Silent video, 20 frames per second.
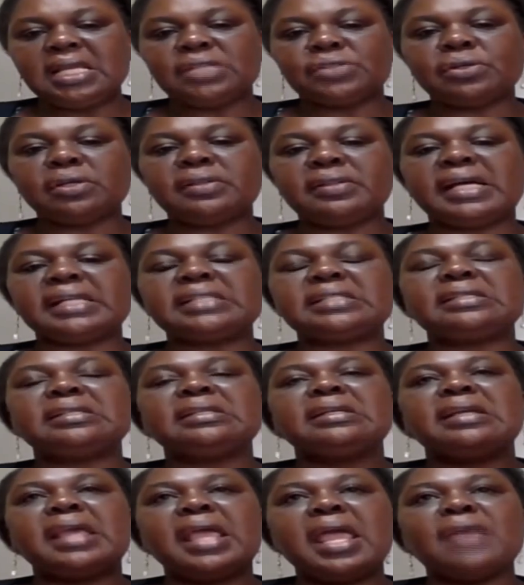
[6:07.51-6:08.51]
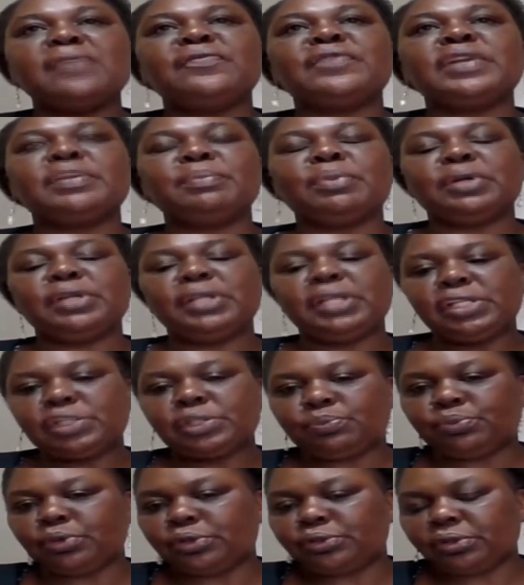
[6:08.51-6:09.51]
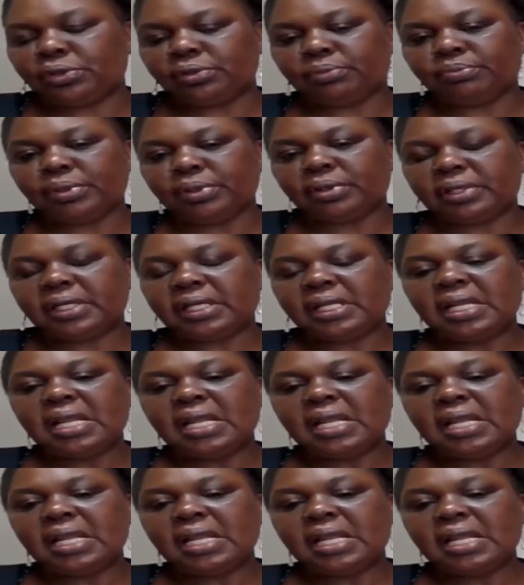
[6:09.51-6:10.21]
so that everybody is brought on board.